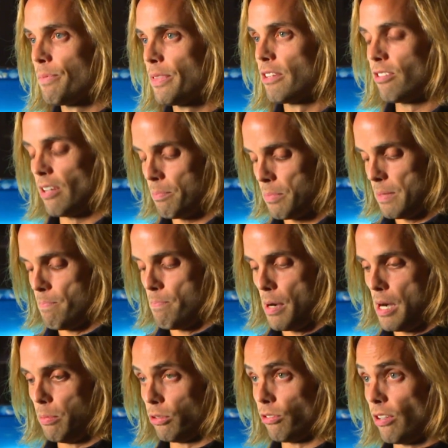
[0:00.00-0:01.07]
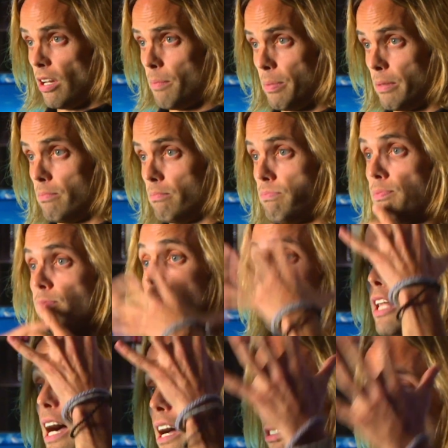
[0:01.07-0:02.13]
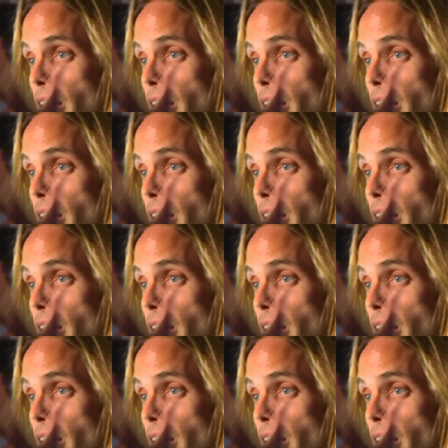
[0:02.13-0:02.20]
something bubbles up and flies